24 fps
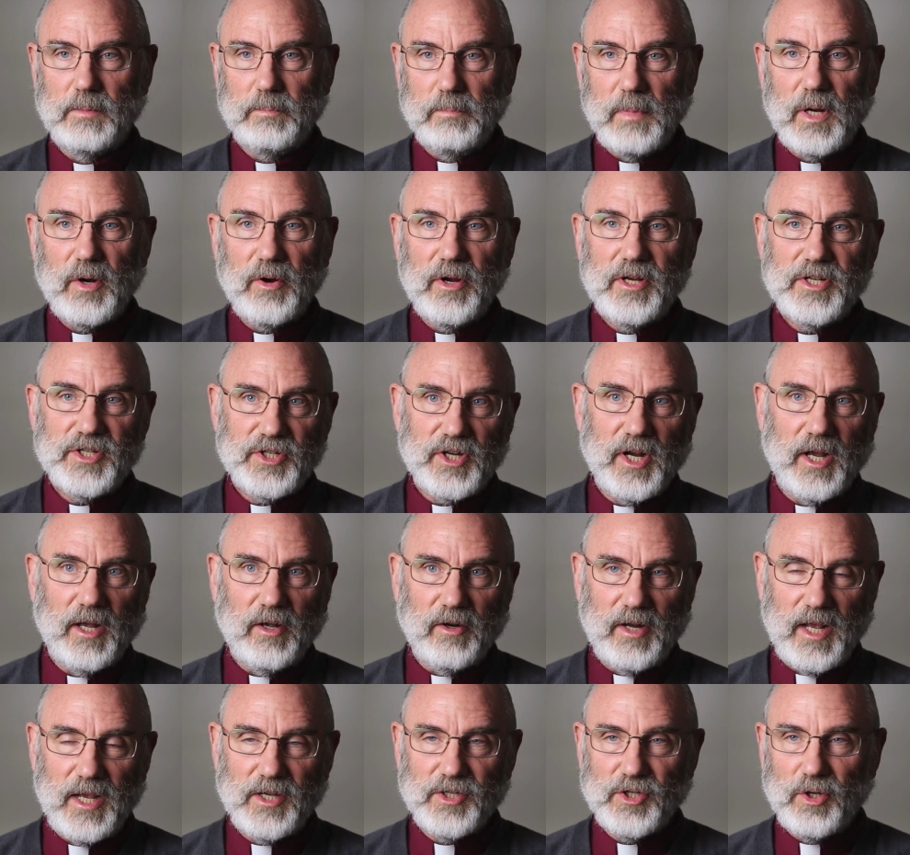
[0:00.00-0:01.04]
Mary's
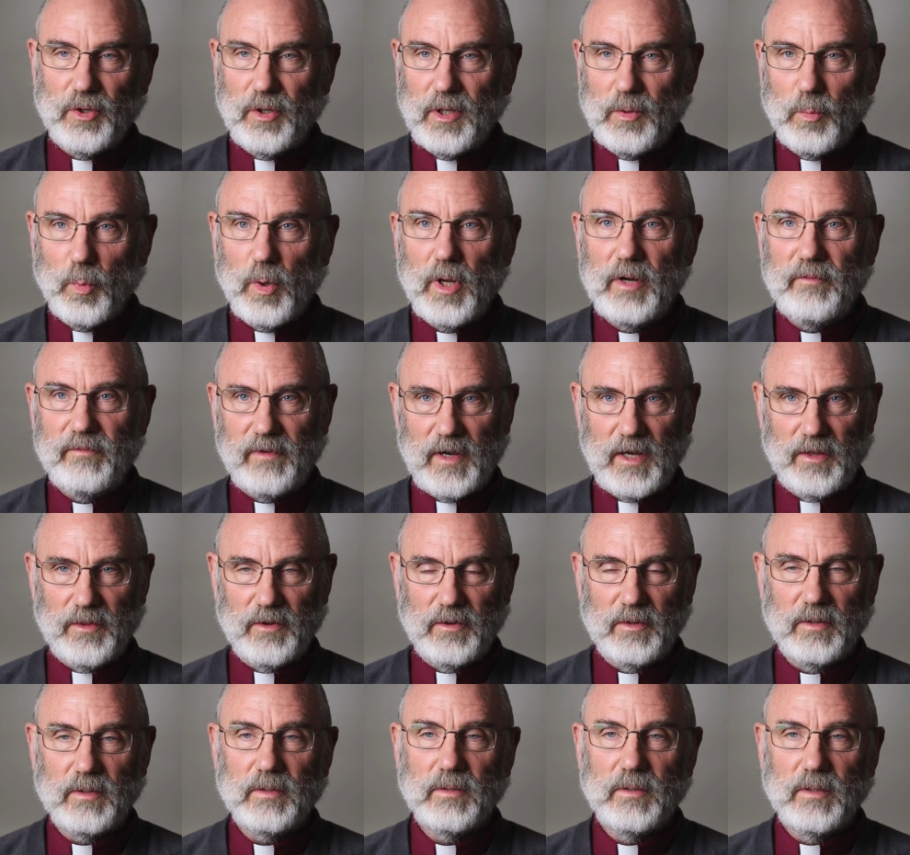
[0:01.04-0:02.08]
child has only one
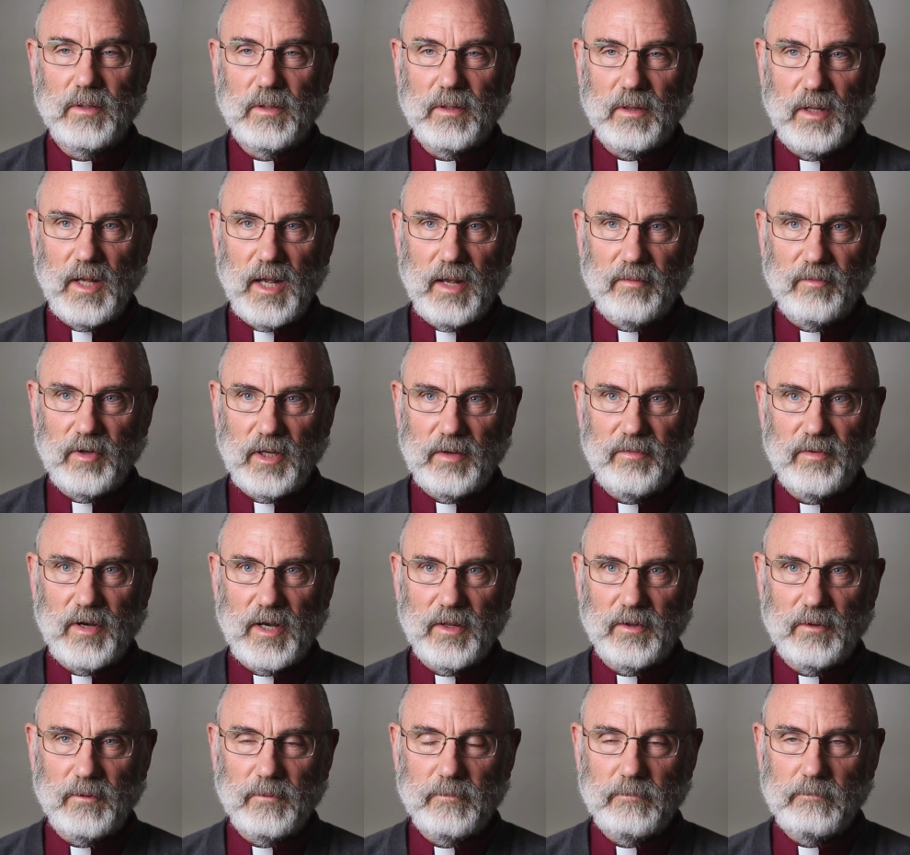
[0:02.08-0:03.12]
father, the Heavenly
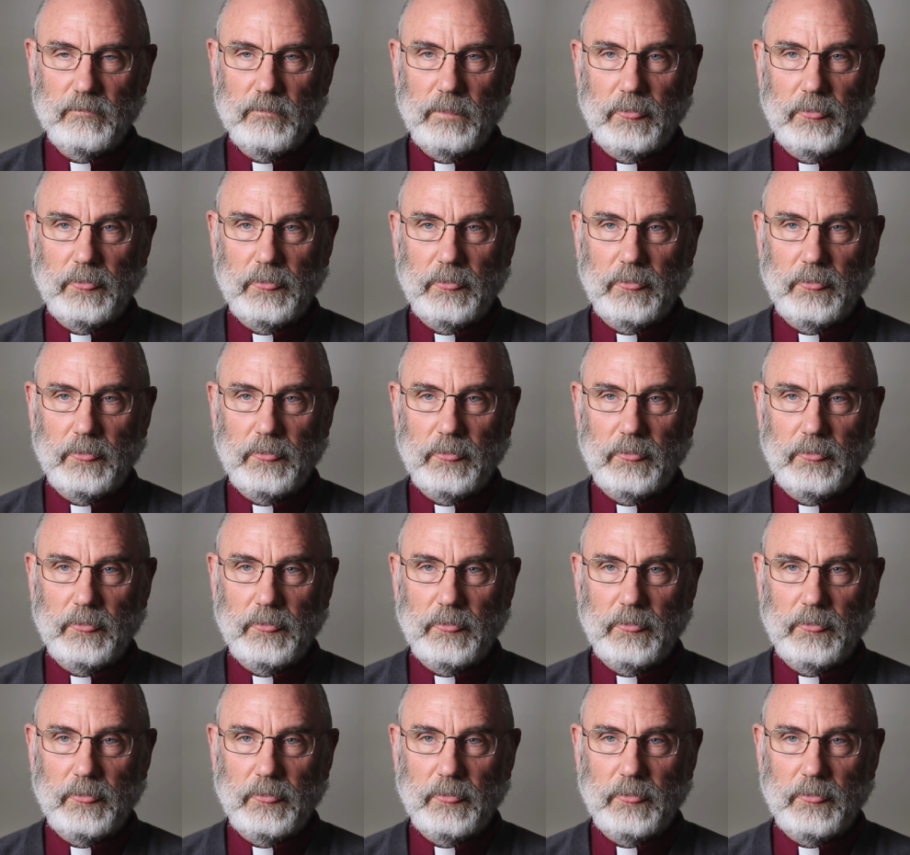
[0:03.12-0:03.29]
Father.